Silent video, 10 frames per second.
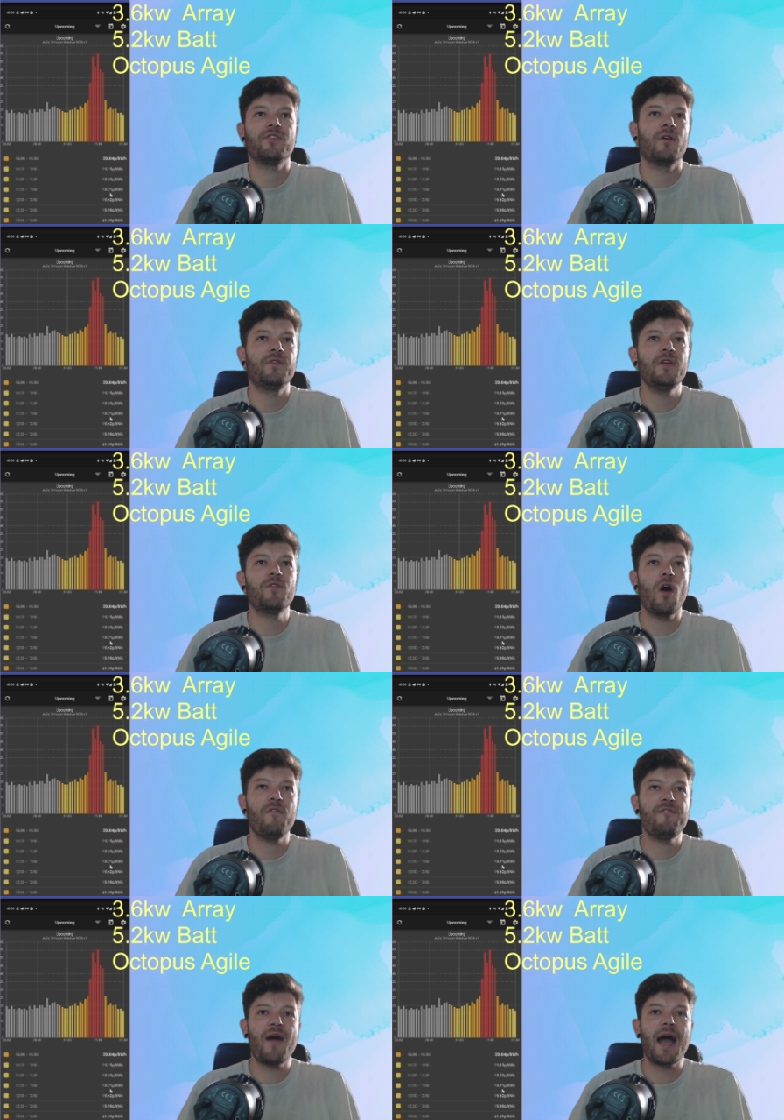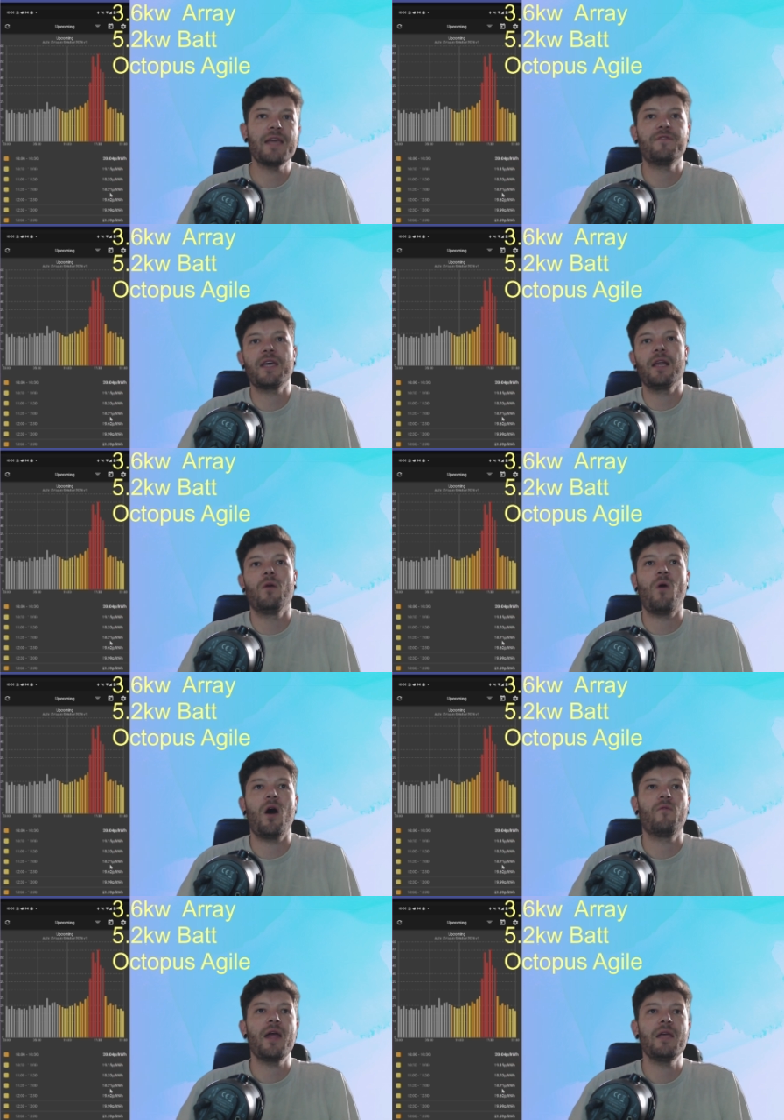So, if you've got a five
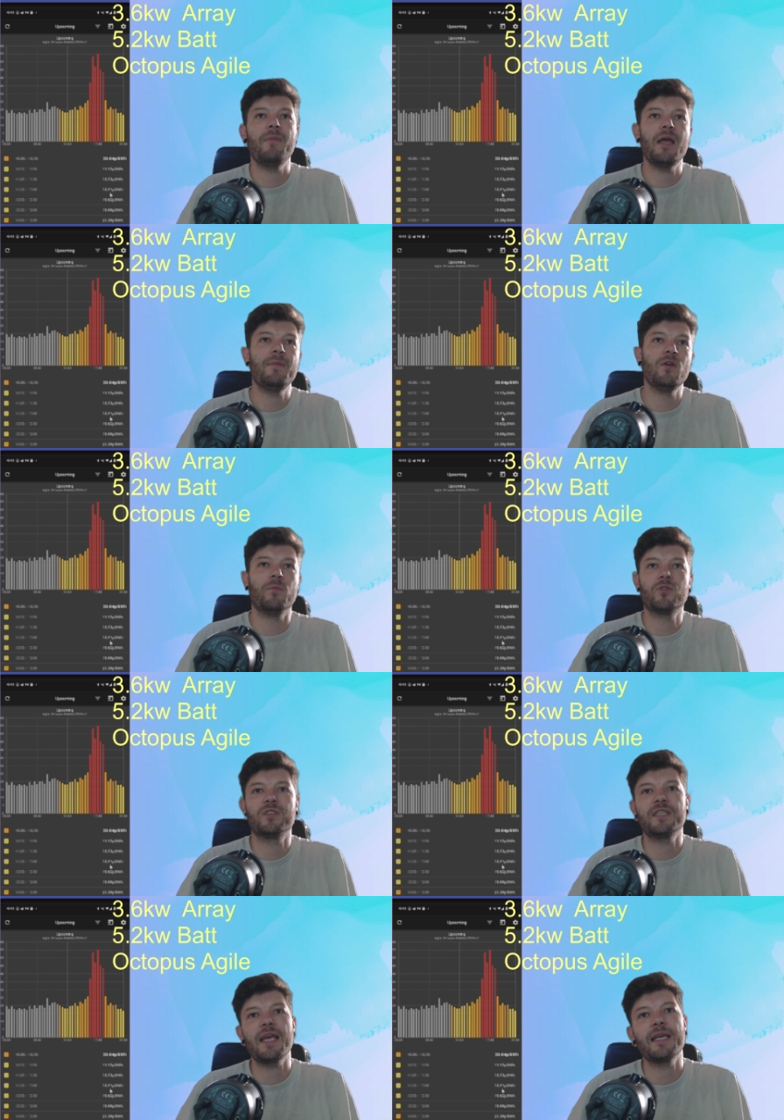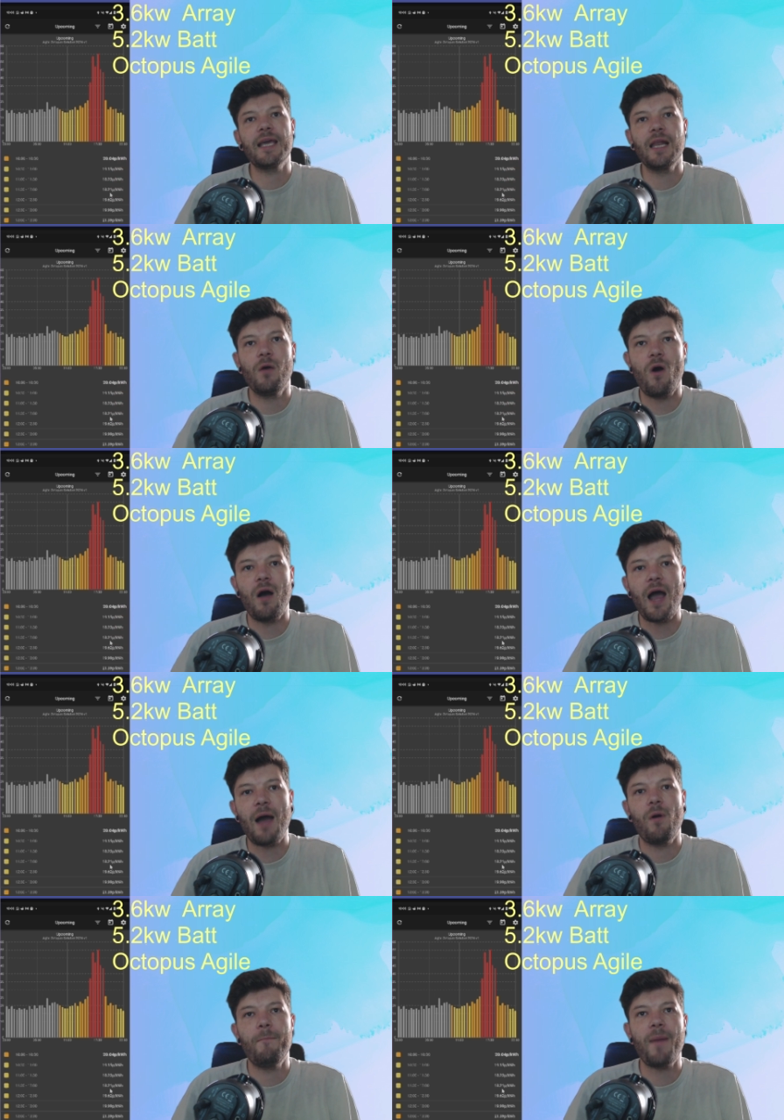kilowatt array, maybe up to 10 kilowatt
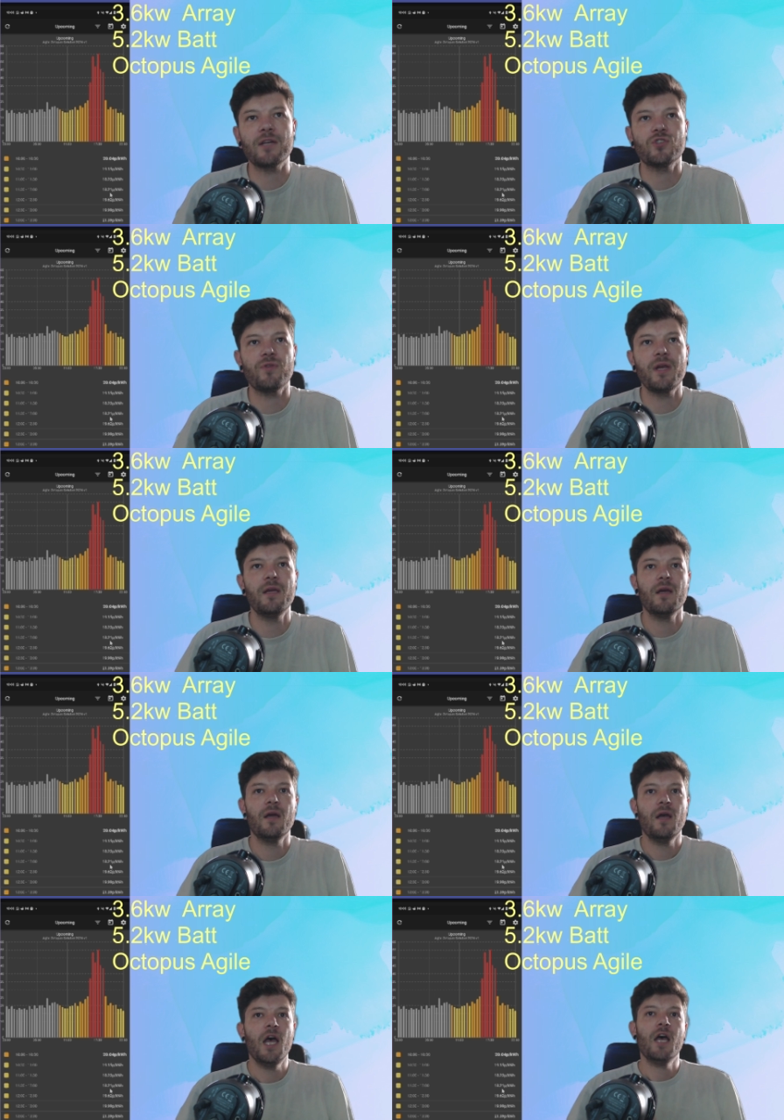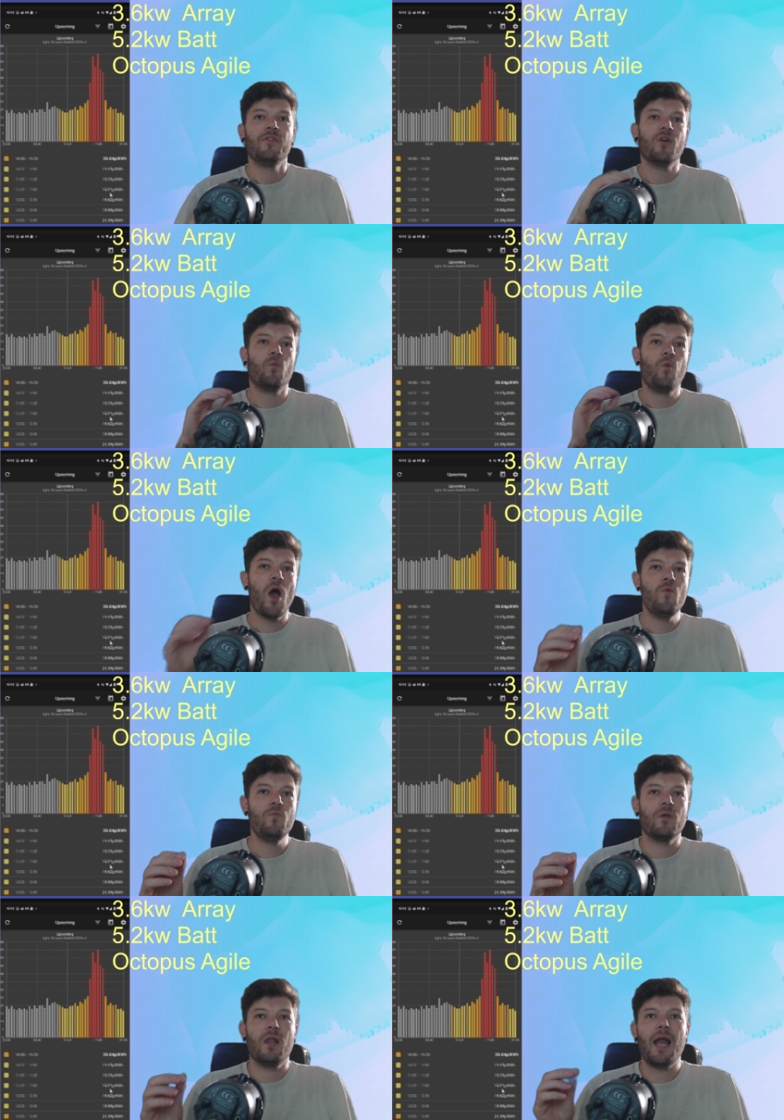hour battery, that
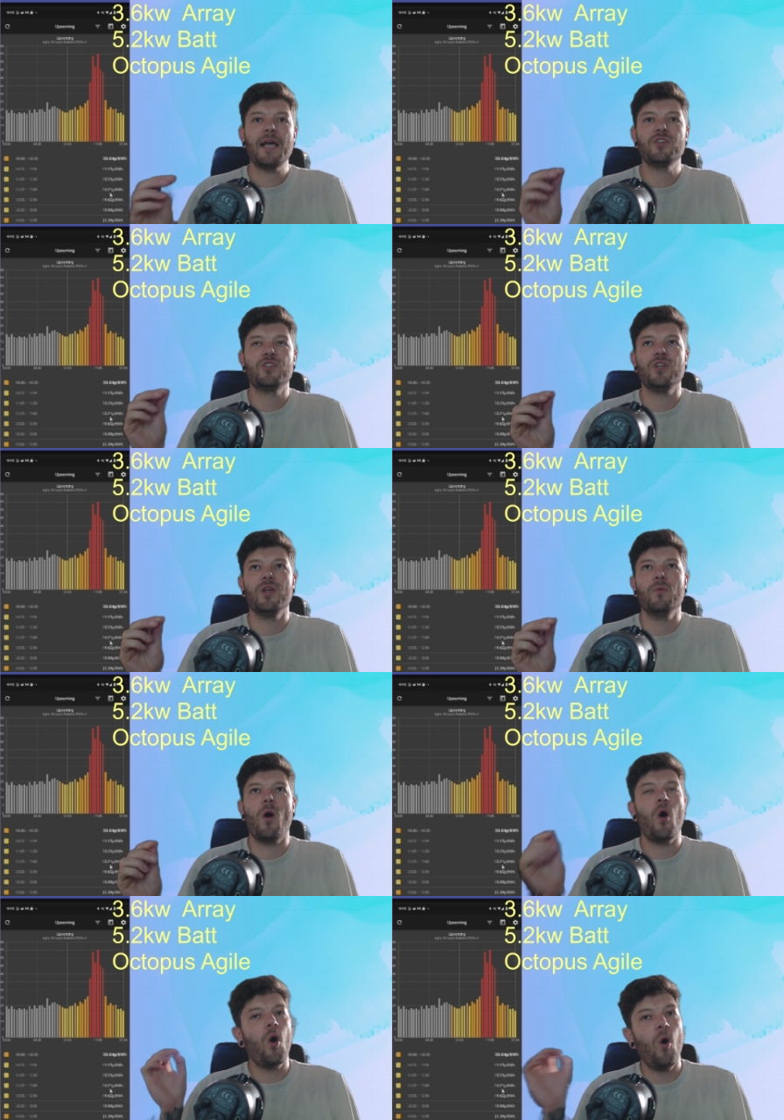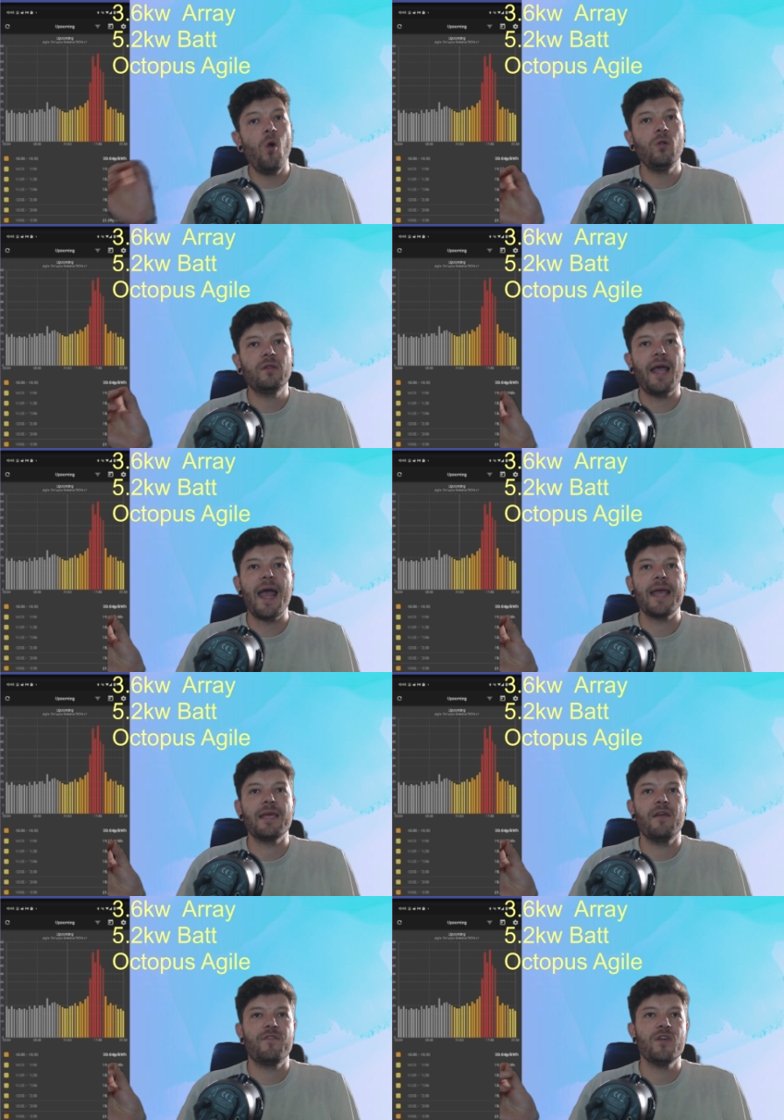won't last you all day
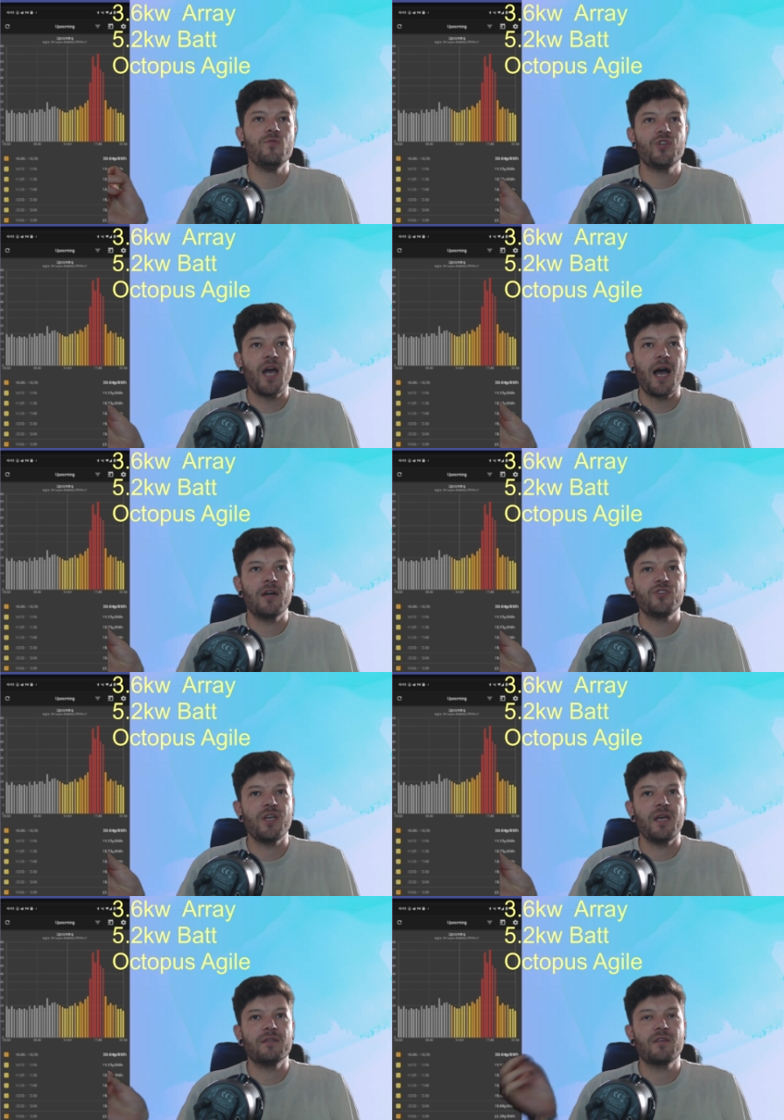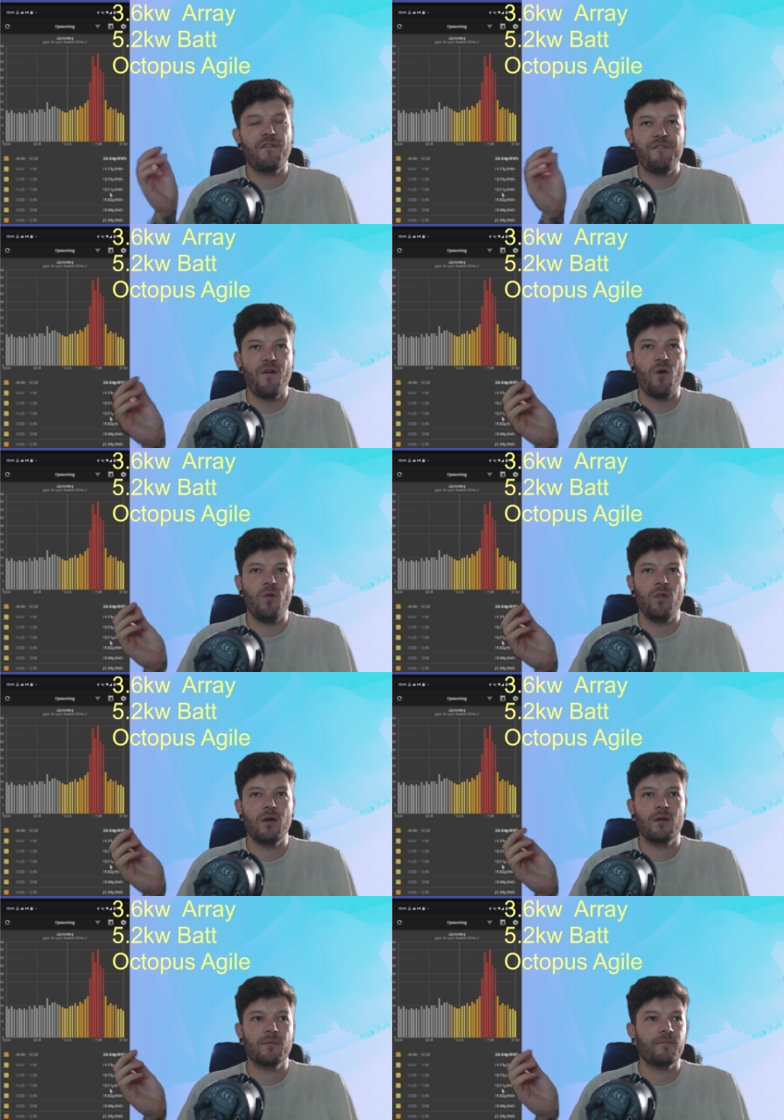if you charge it to full
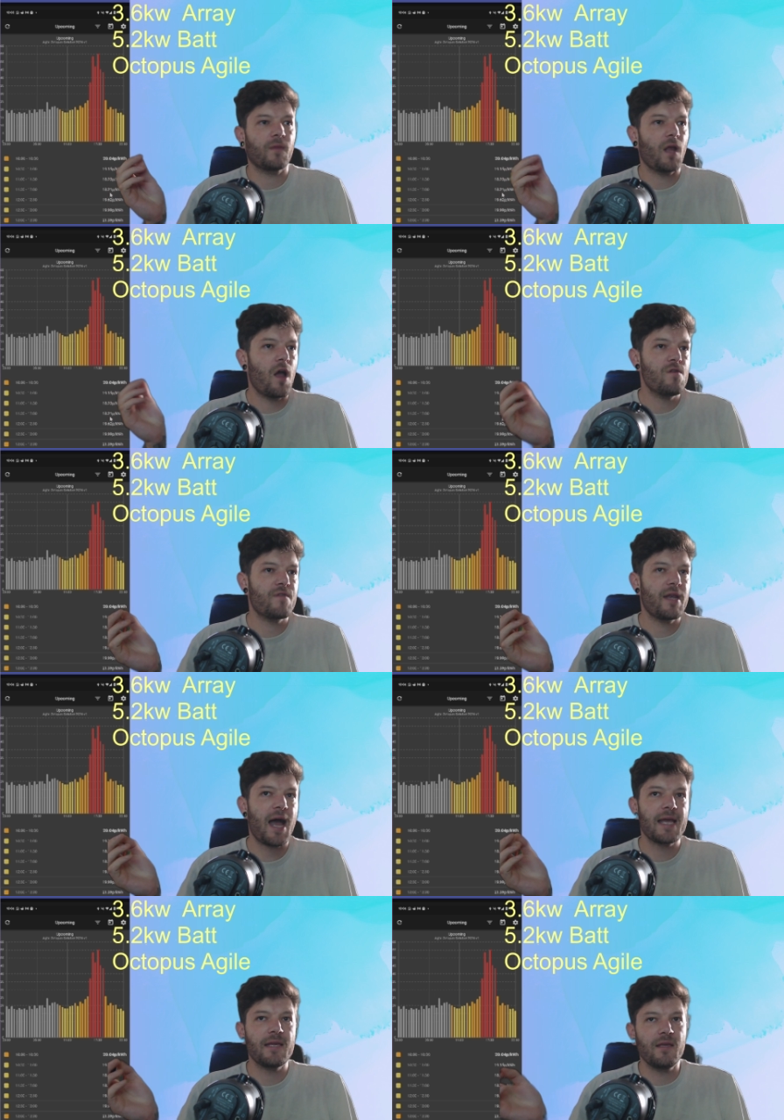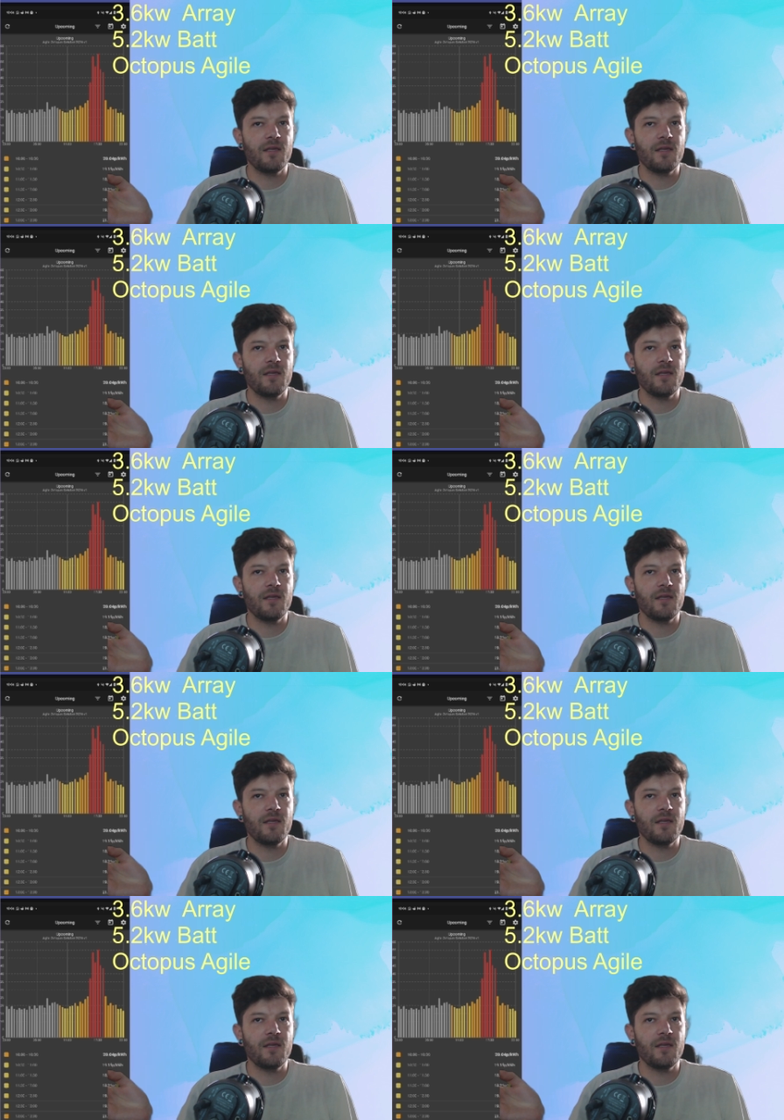overnight